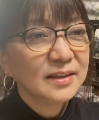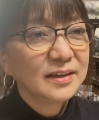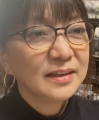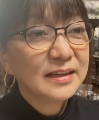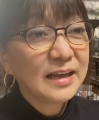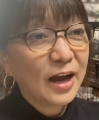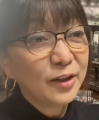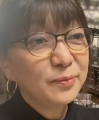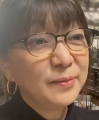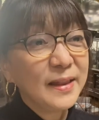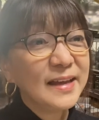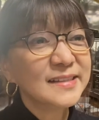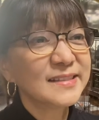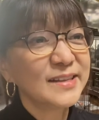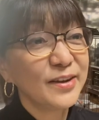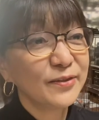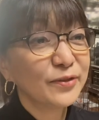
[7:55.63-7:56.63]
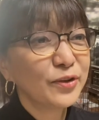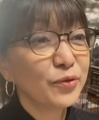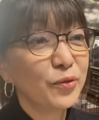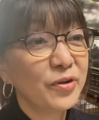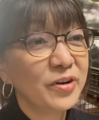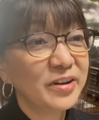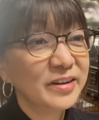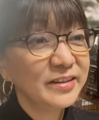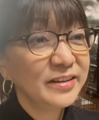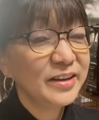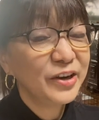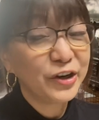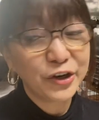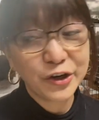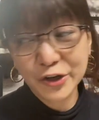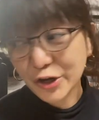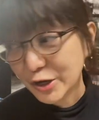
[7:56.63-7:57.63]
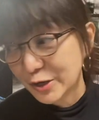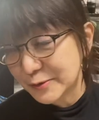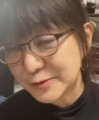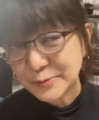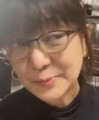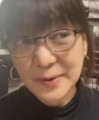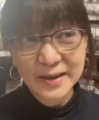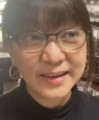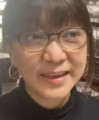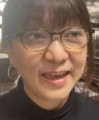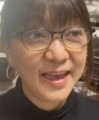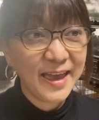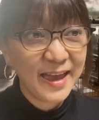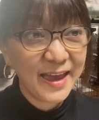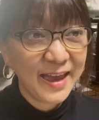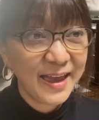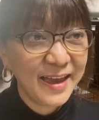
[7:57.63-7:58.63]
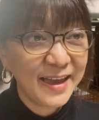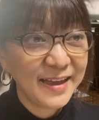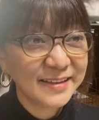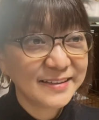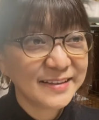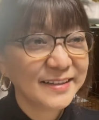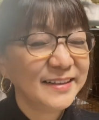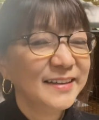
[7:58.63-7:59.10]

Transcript: God bless everyone. Here comes my cat.